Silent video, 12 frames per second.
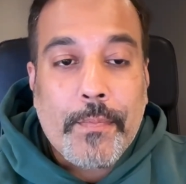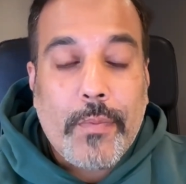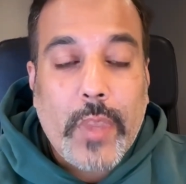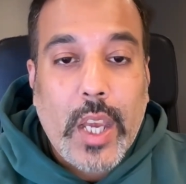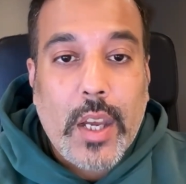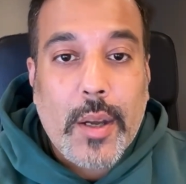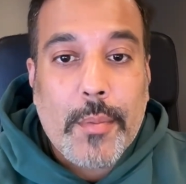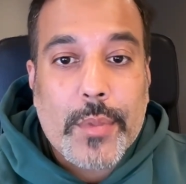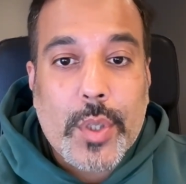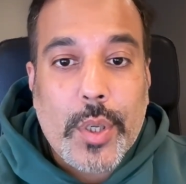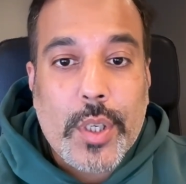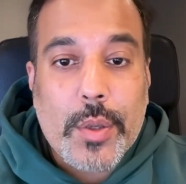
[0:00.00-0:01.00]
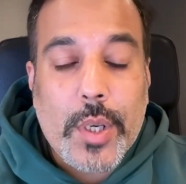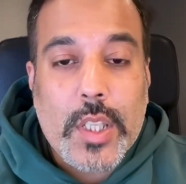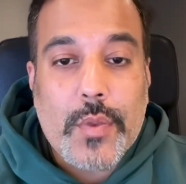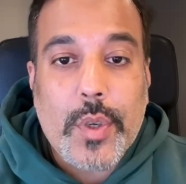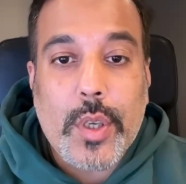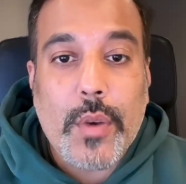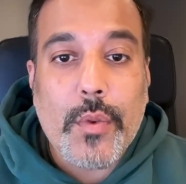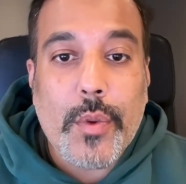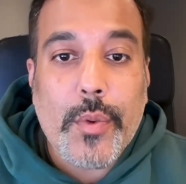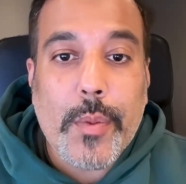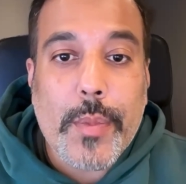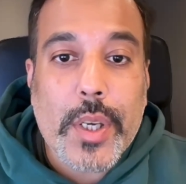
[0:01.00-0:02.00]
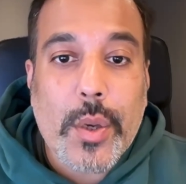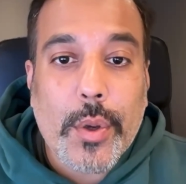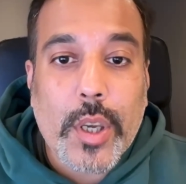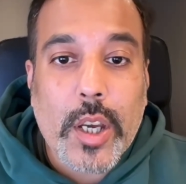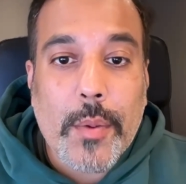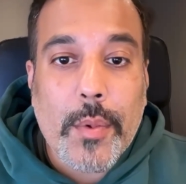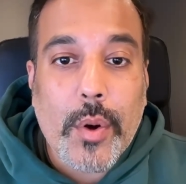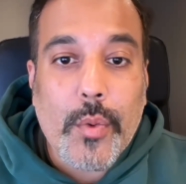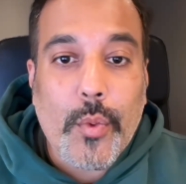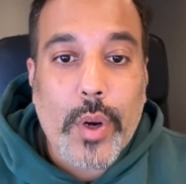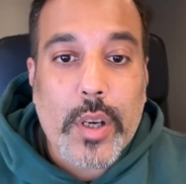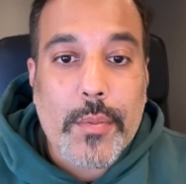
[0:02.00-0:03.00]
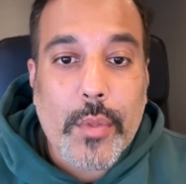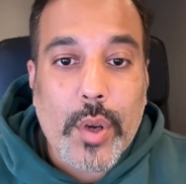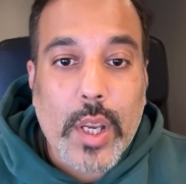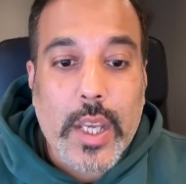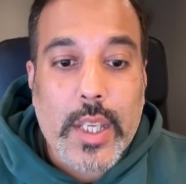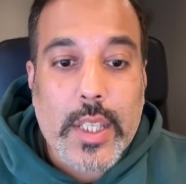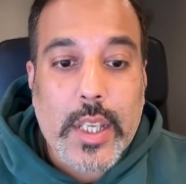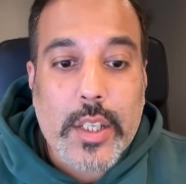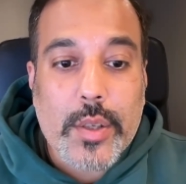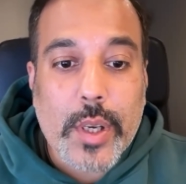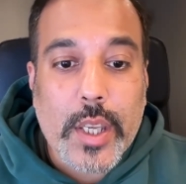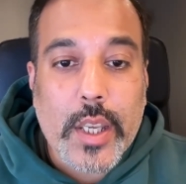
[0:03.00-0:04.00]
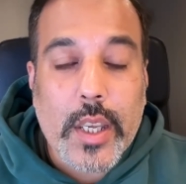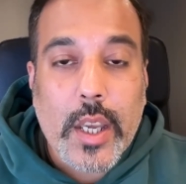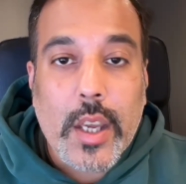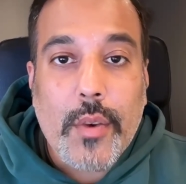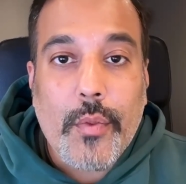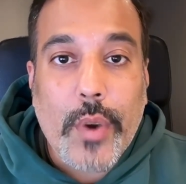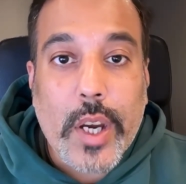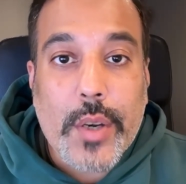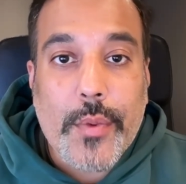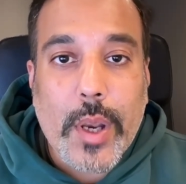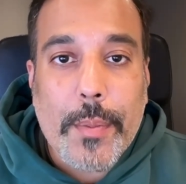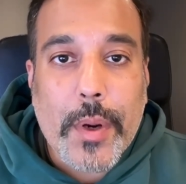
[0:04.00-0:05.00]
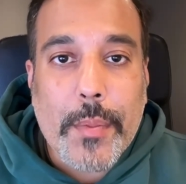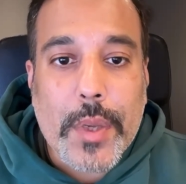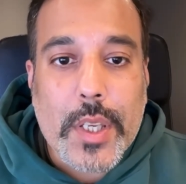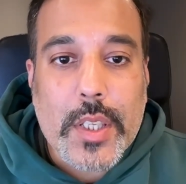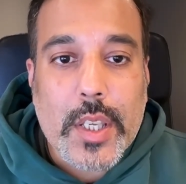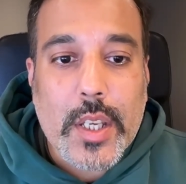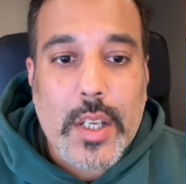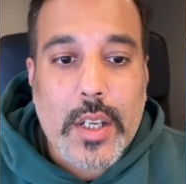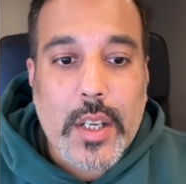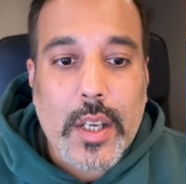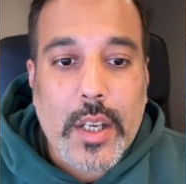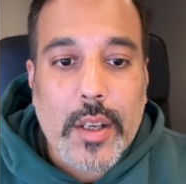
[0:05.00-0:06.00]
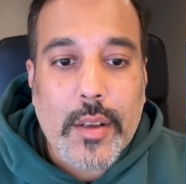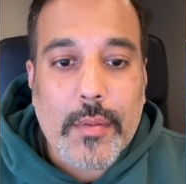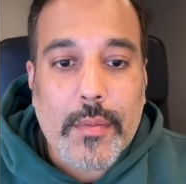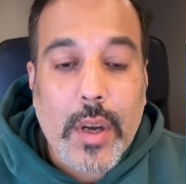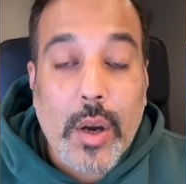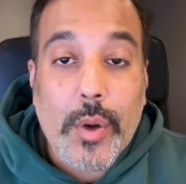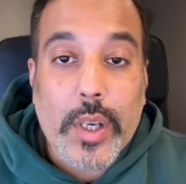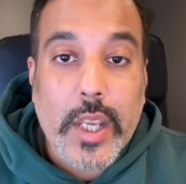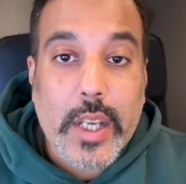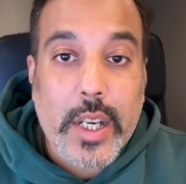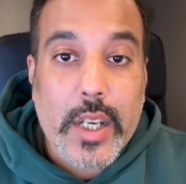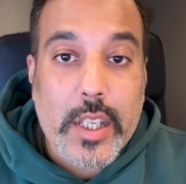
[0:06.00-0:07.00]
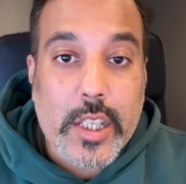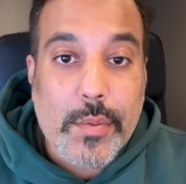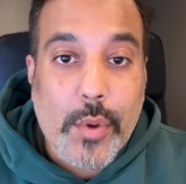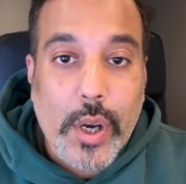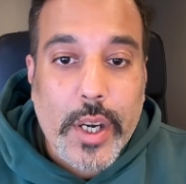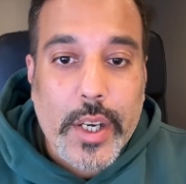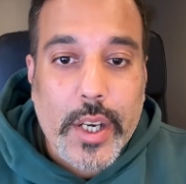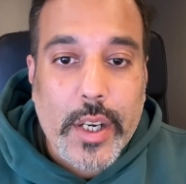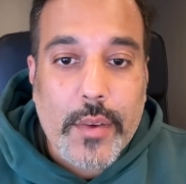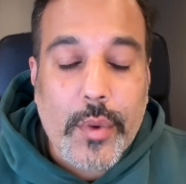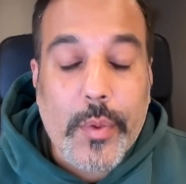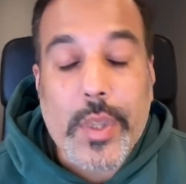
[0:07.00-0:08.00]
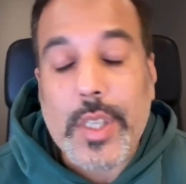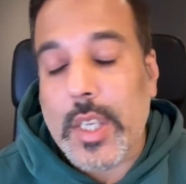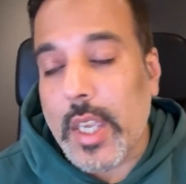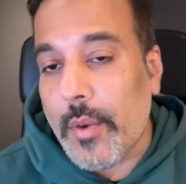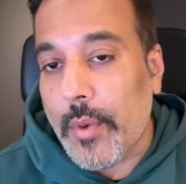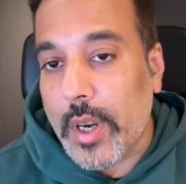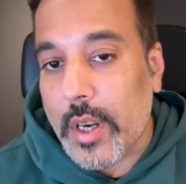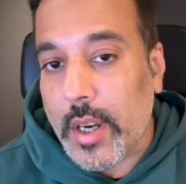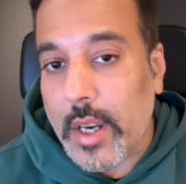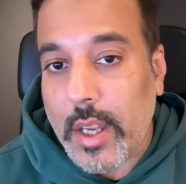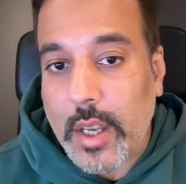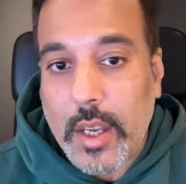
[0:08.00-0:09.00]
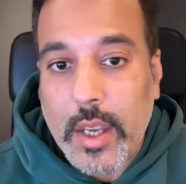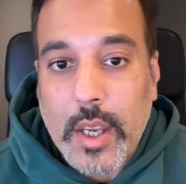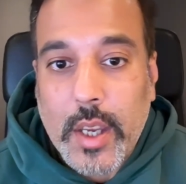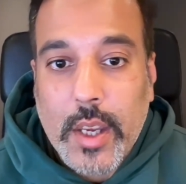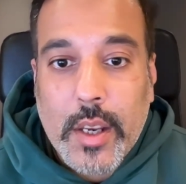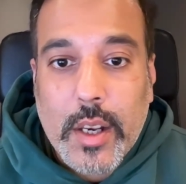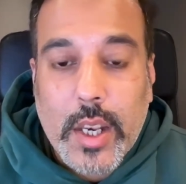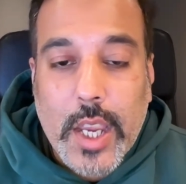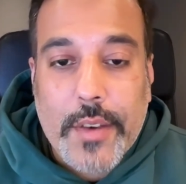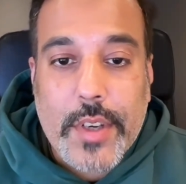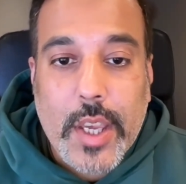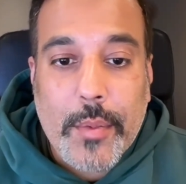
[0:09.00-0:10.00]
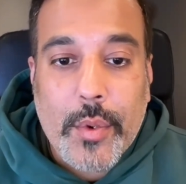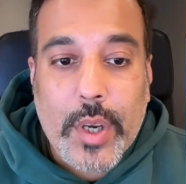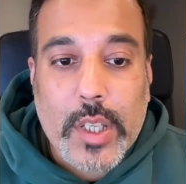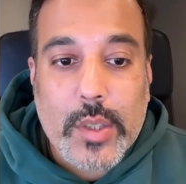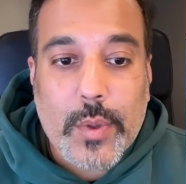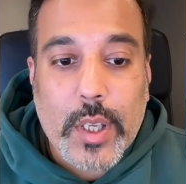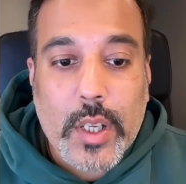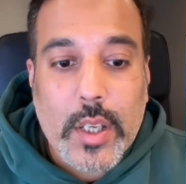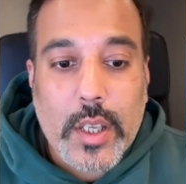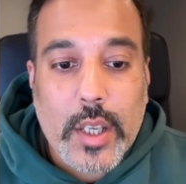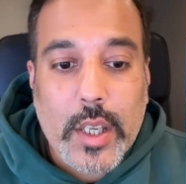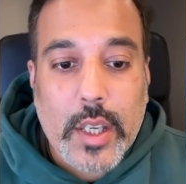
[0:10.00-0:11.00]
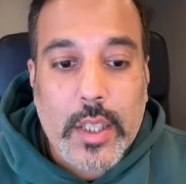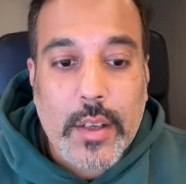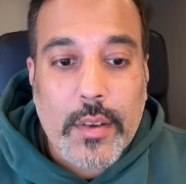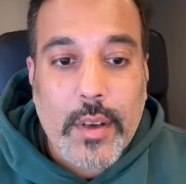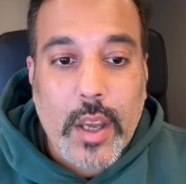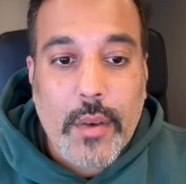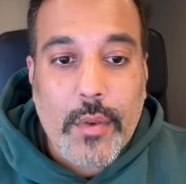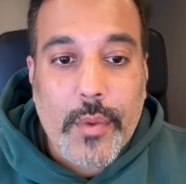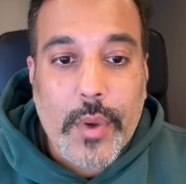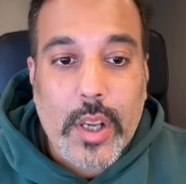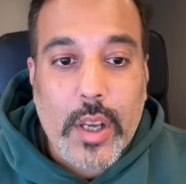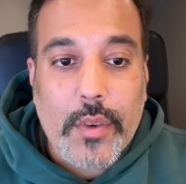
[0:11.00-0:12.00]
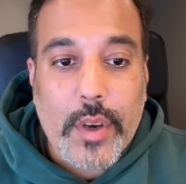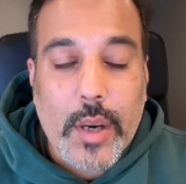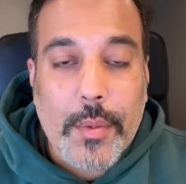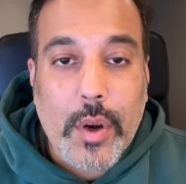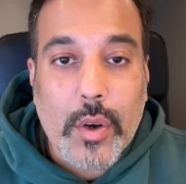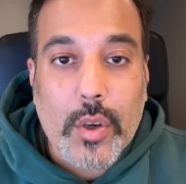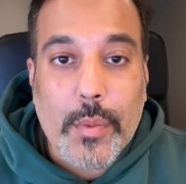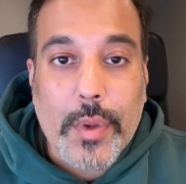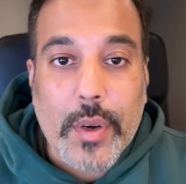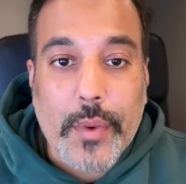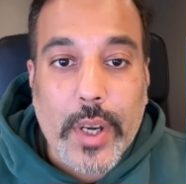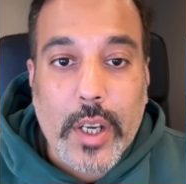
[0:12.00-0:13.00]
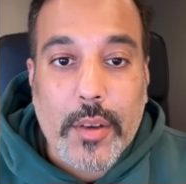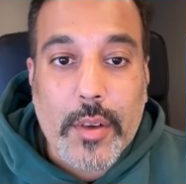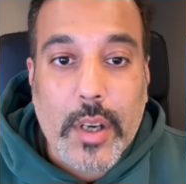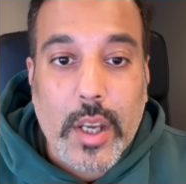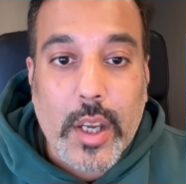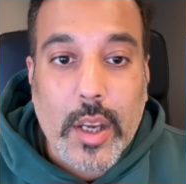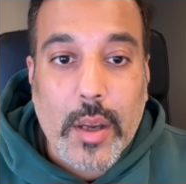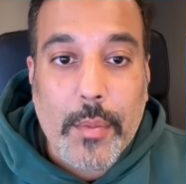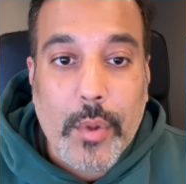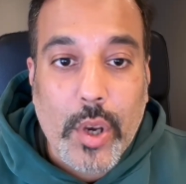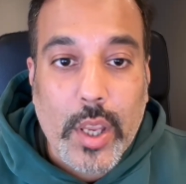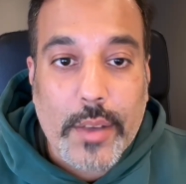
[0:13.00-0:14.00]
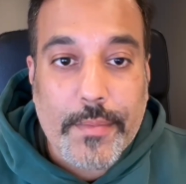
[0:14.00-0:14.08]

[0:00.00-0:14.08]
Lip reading: So in today's video, we will be talking about what BOLA is actually, why developer miss it, how attackers exploit it. We will see a one live demo as well, and then we will cover up how to prevent BOLA.